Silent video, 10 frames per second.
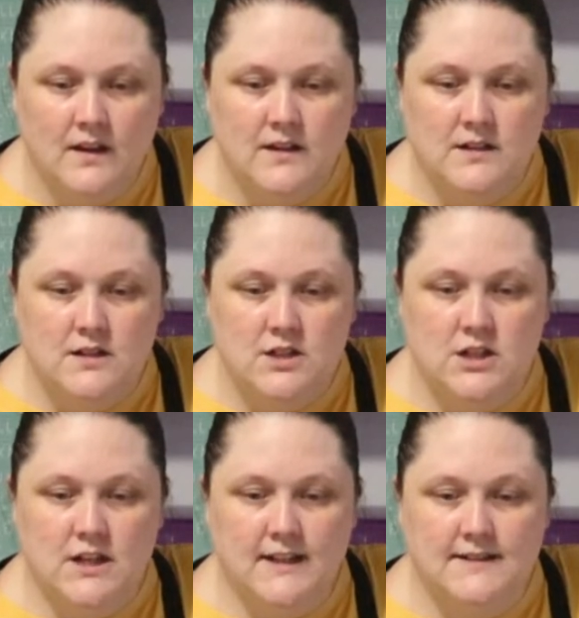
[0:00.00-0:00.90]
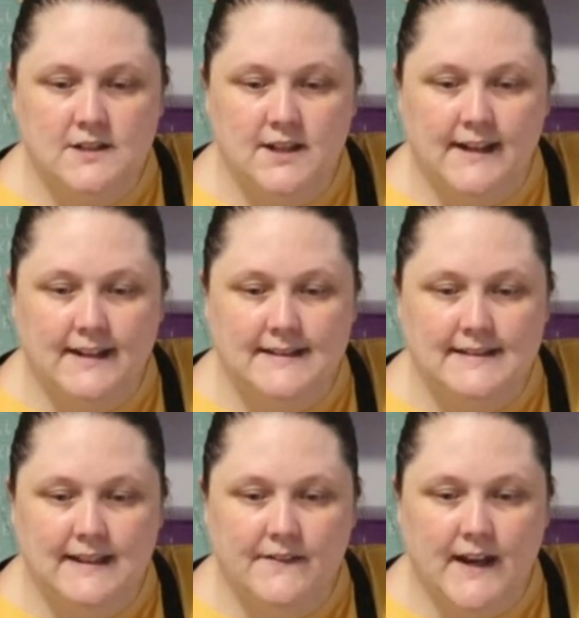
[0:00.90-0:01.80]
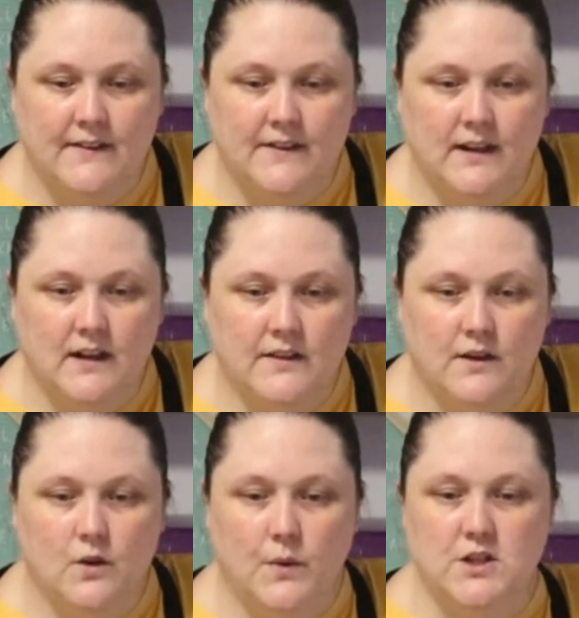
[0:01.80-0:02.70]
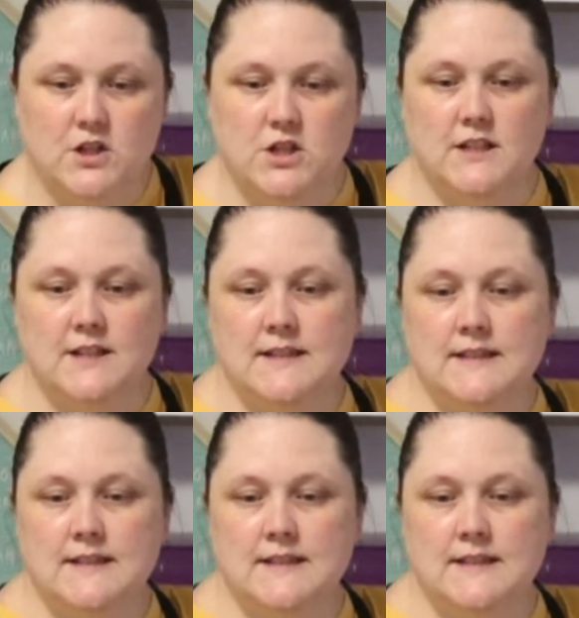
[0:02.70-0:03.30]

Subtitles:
Just checking to see if I have any other questions.